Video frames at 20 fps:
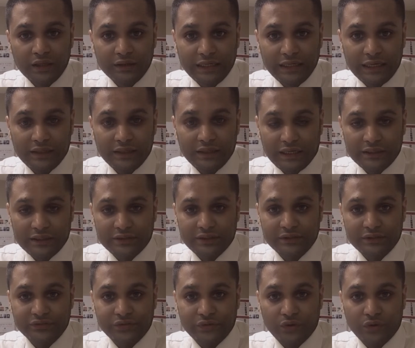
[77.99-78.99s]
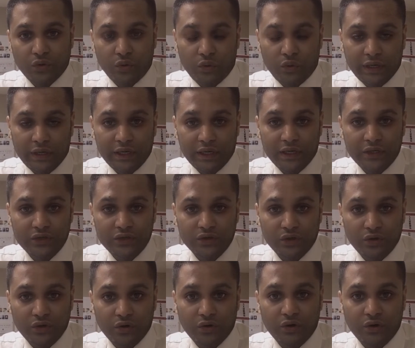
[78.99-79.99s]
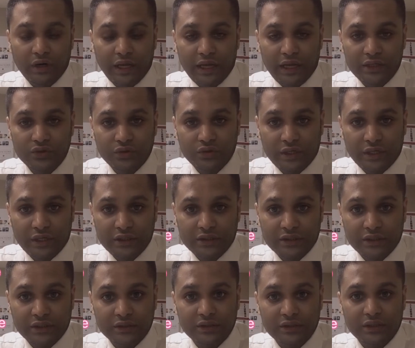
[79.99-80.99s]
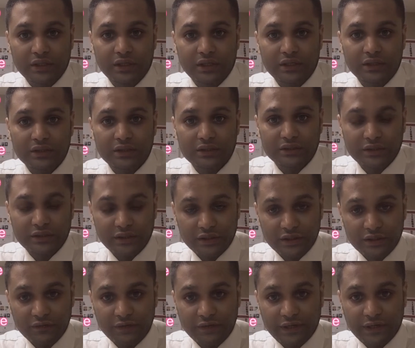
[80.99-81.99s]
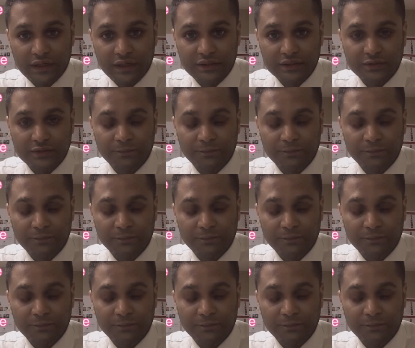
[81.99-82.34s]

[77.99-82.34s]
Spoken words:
That license required your education certificates,